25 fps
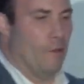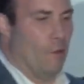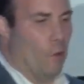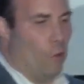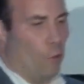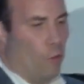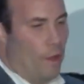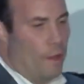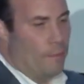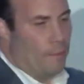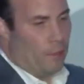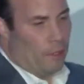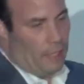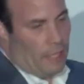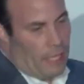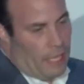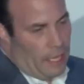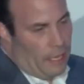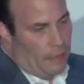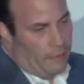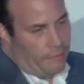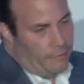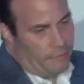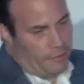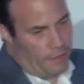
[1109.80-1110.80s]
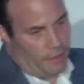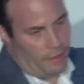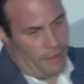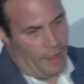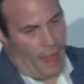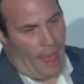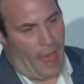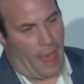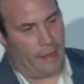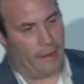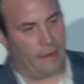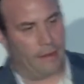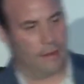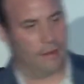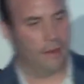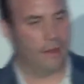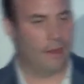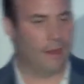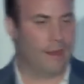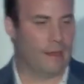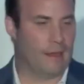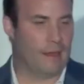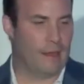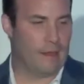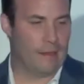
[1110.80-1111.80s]
we believed that,
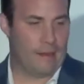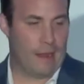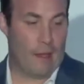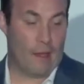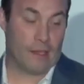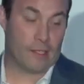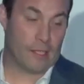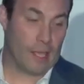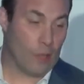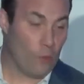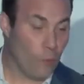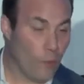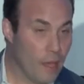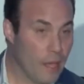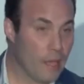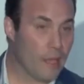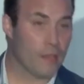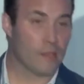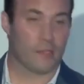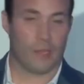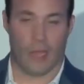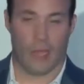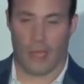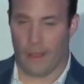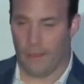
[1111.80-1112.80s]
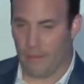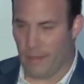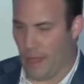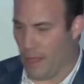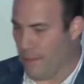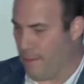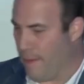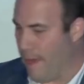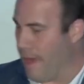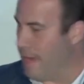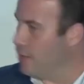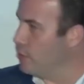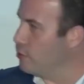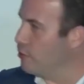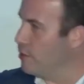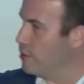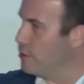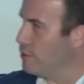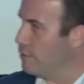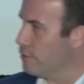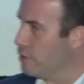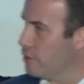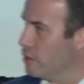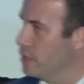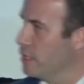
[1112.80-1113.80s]
now I say we because I am now manager
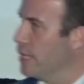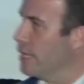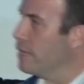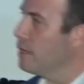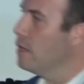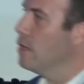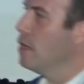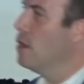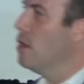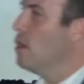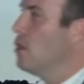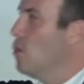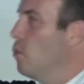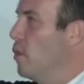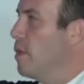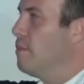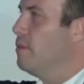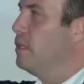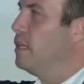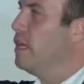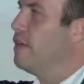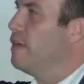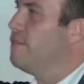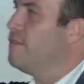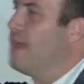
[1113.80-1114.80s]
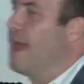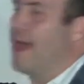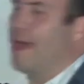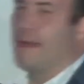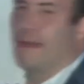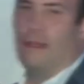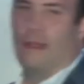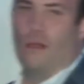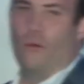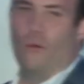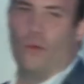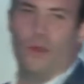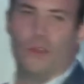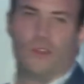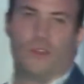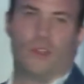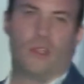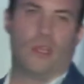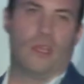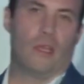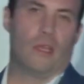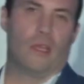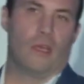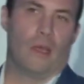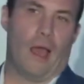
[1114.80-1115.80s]
of Click, we believed that it was
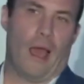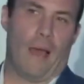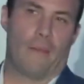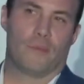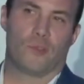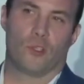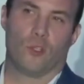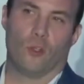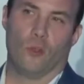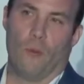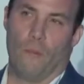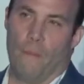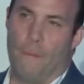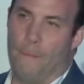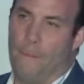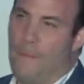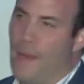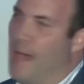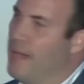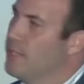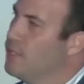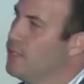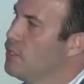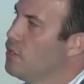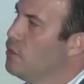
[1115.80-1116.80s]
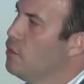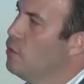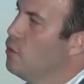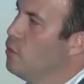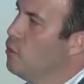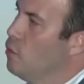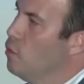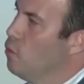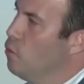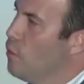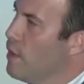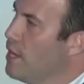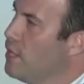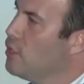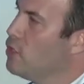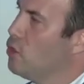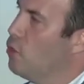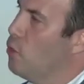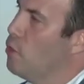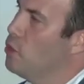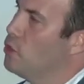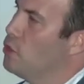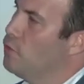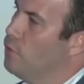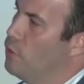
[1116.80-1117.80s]
the absolute best
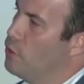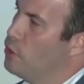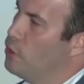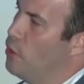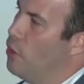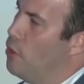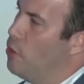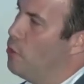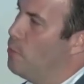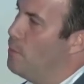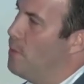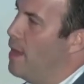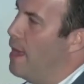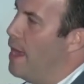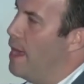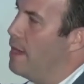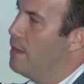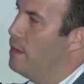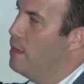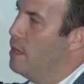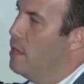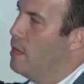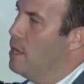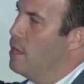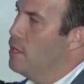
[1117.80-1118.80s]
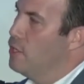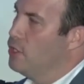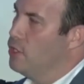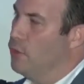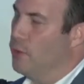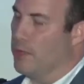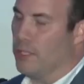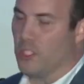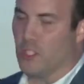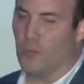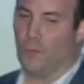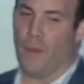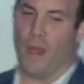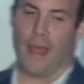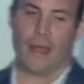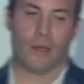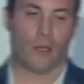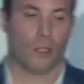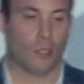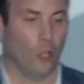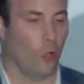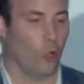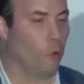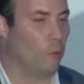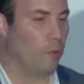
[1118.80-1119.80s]
resource for CharterPad to expand
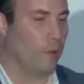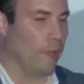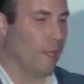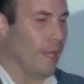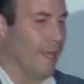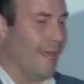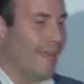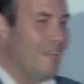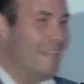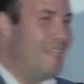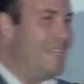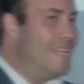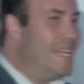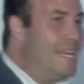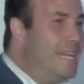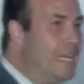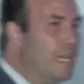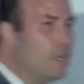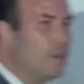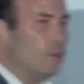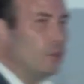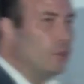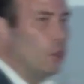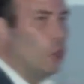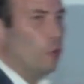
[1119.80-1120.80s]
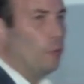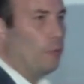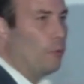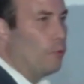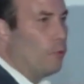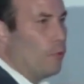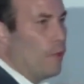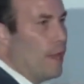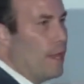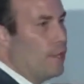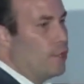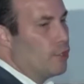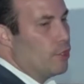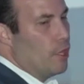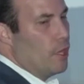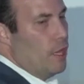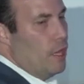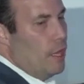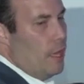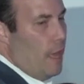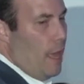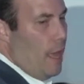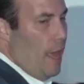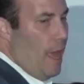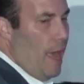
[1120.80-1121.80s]
globally. It needed global reach,
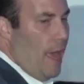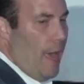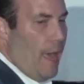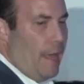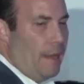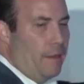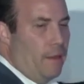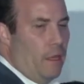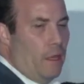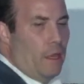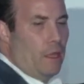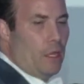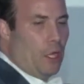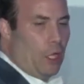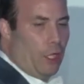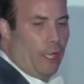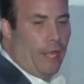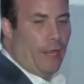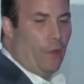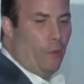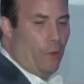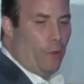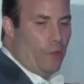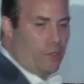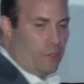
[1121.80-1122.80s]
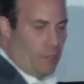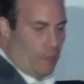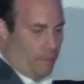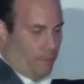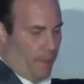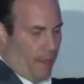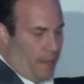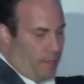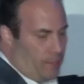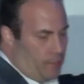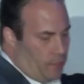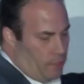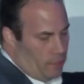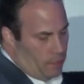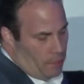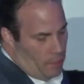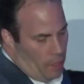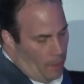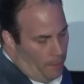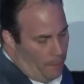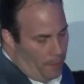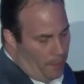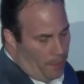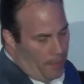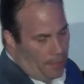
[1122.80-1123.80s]
and Click was the best
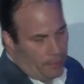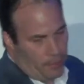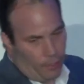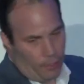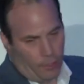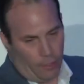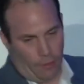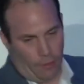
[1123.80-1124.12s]
company to do